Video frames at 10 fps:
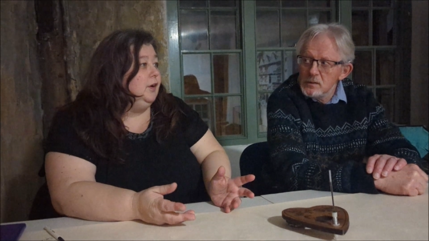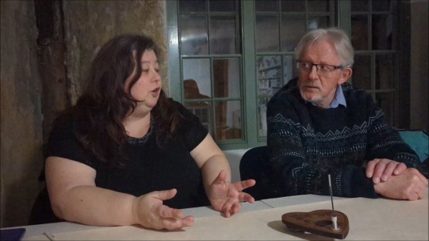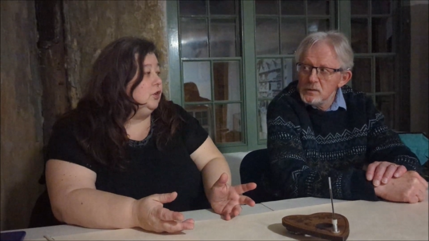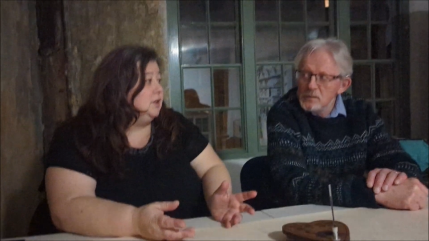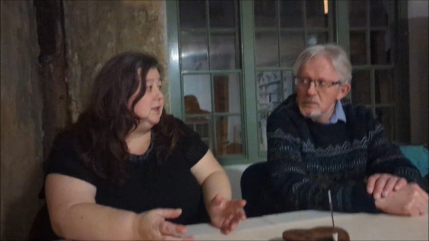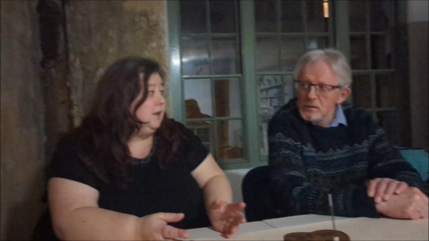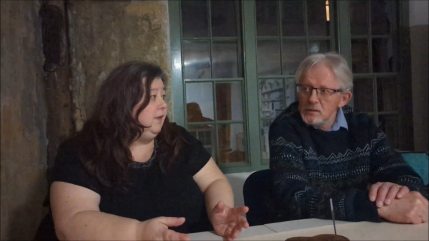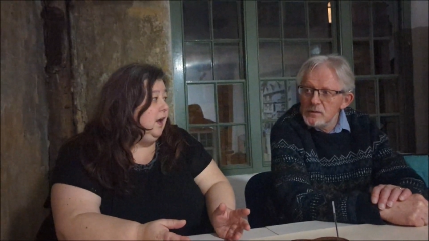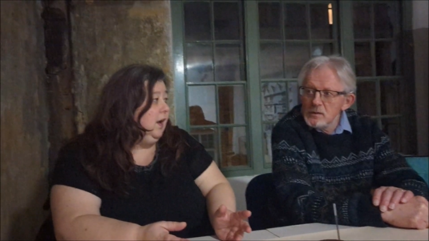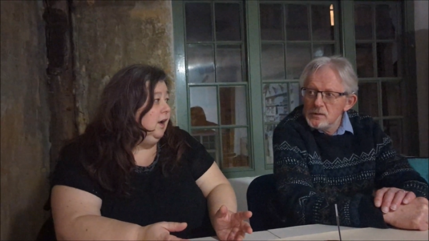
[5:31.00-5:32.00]
Speaker 1: notice of
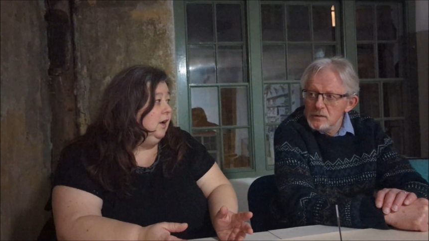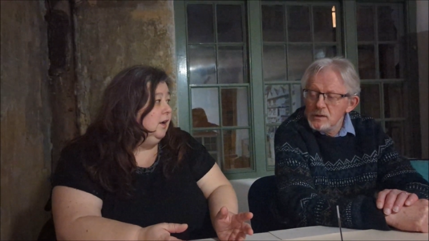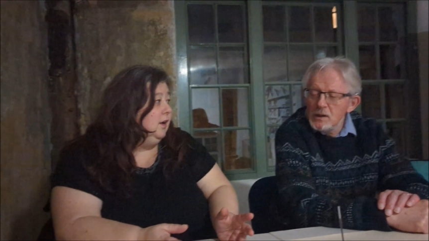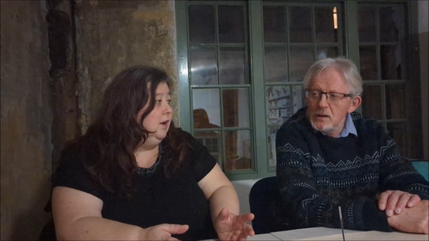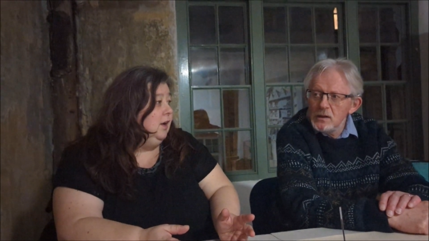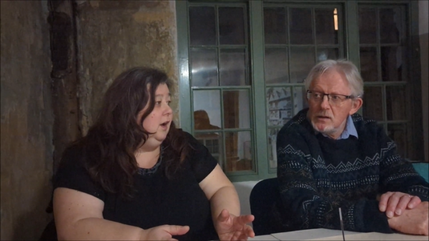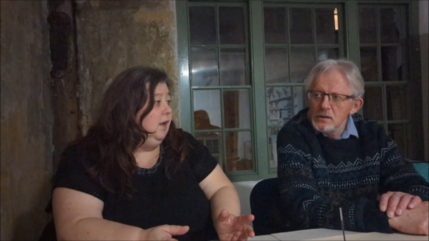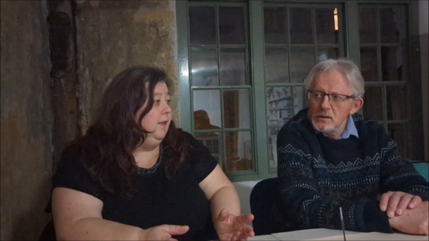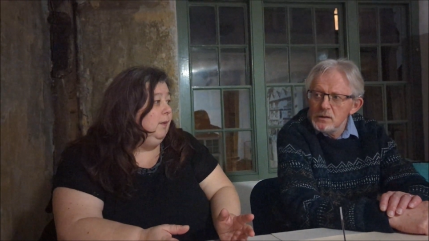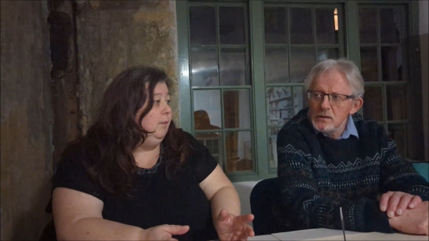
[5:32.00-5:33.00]
that. Yeah.
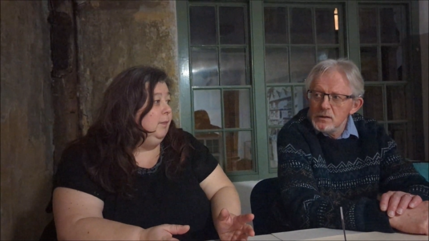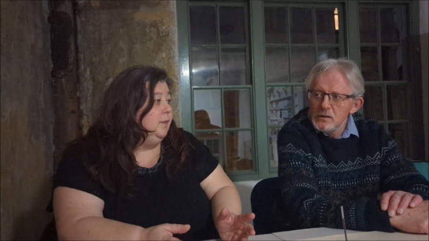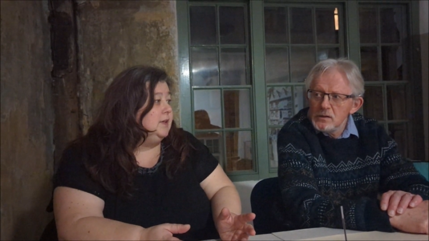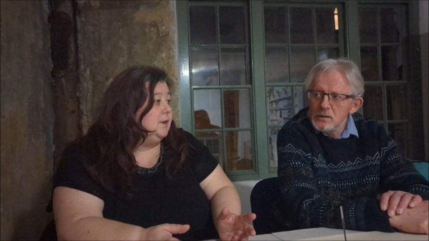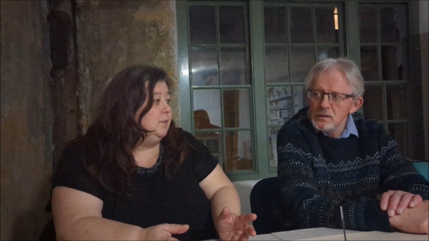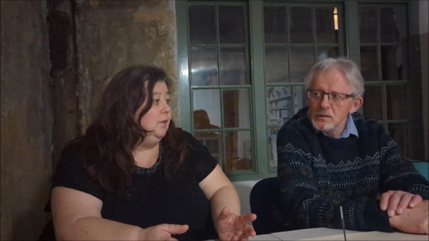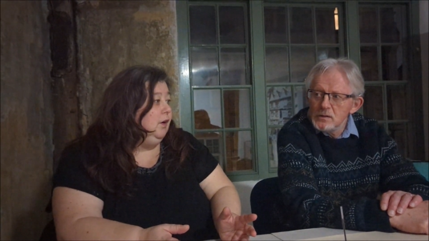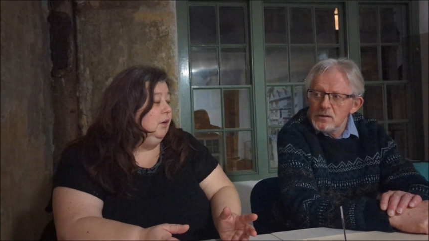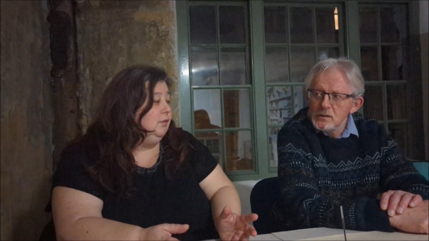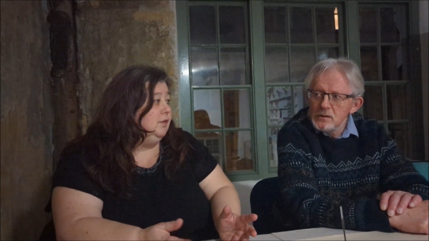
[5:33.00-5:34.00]
And then when we said,
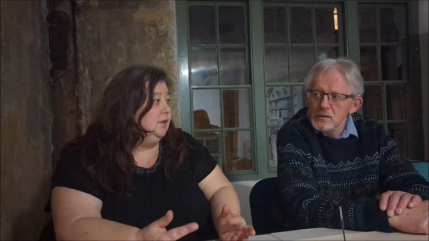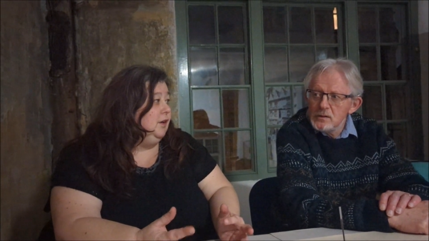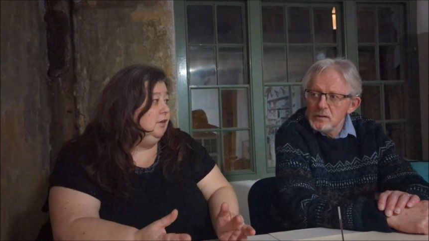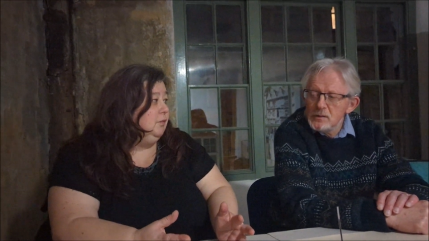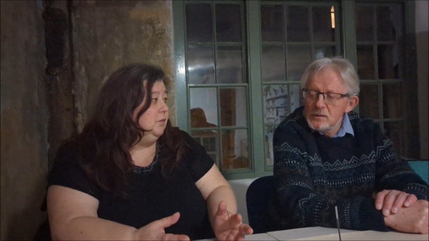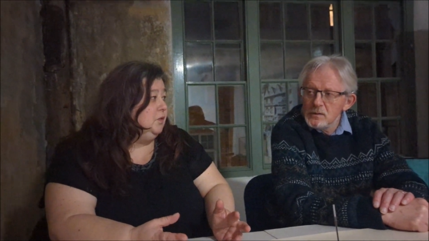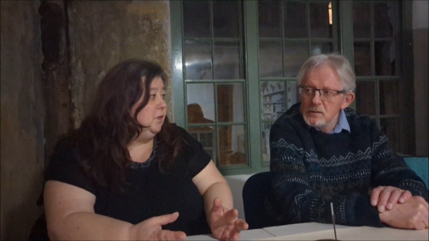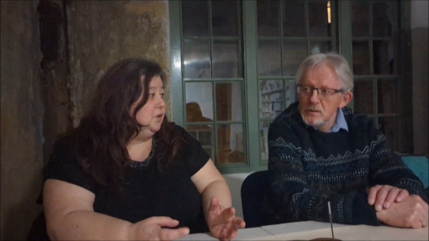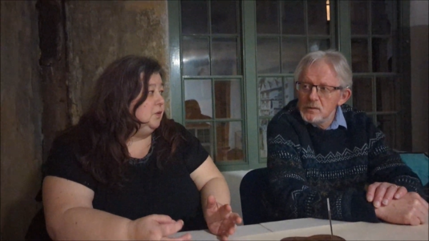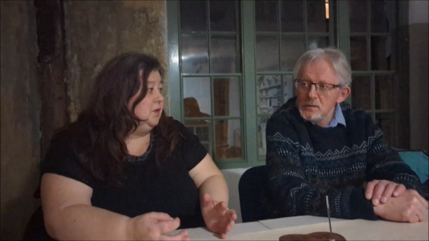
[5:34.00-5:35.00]
oh, you know,
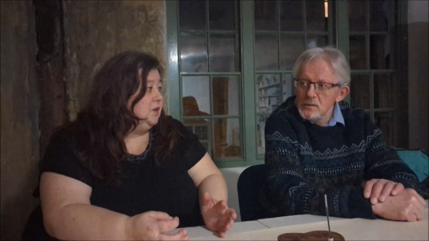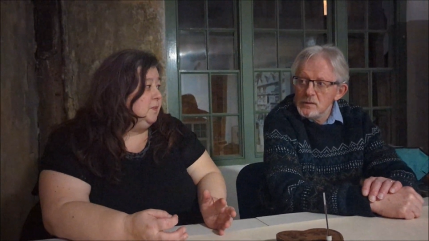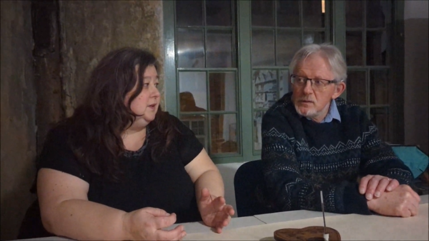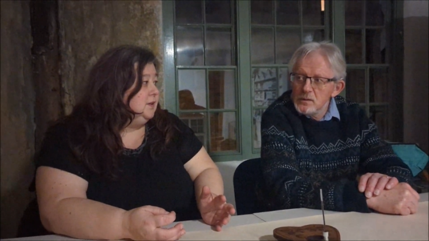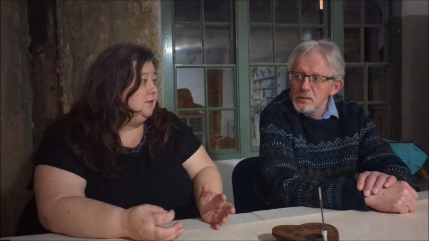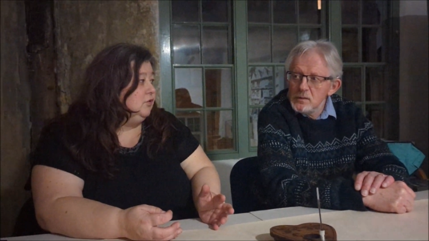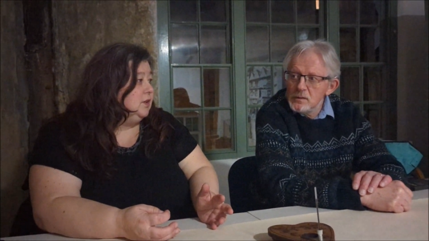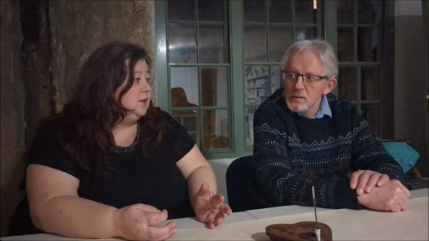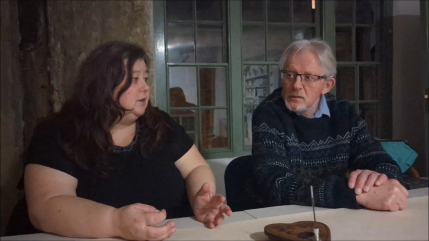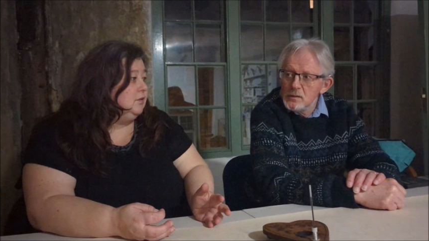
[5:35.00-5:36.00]
what do you want to speak to
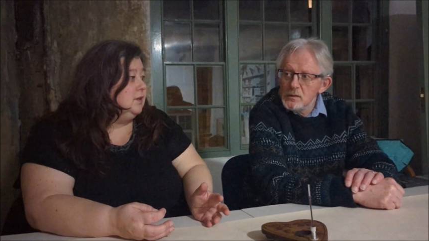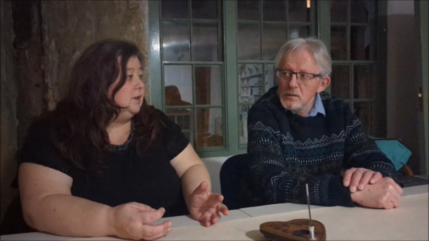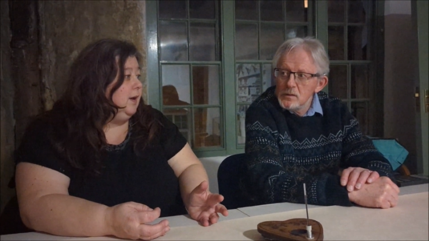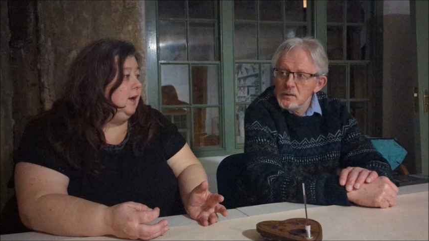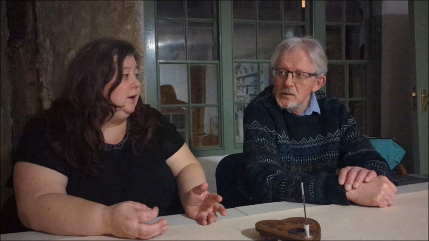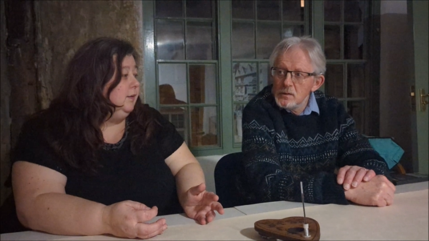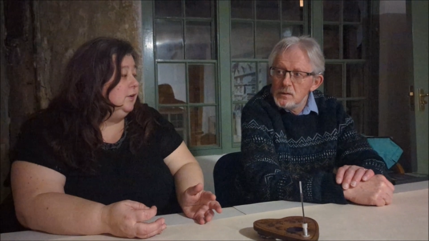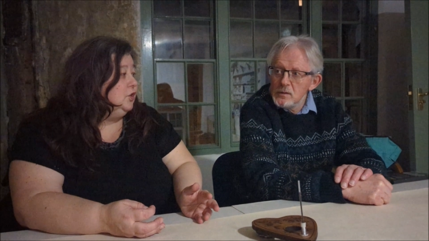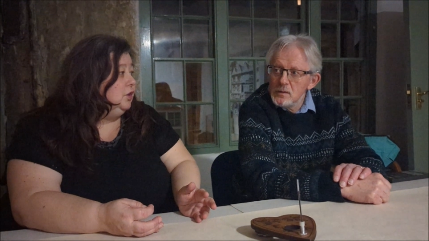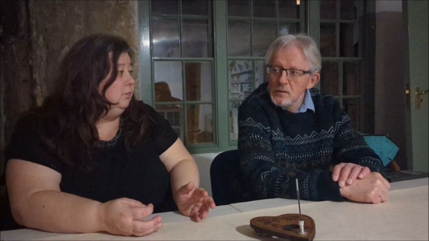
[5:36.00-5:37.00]
Tris about? It
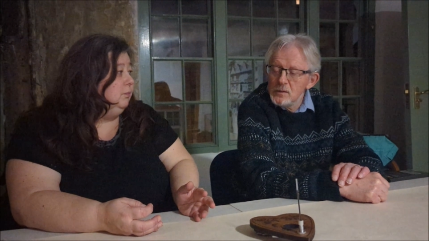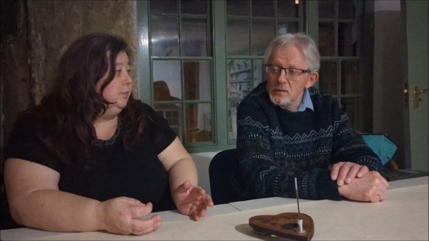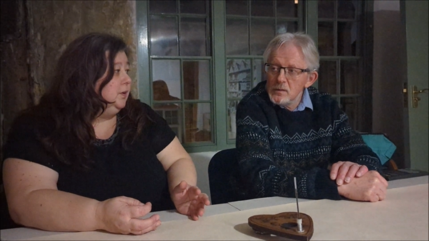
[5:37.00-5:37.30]
went, jump.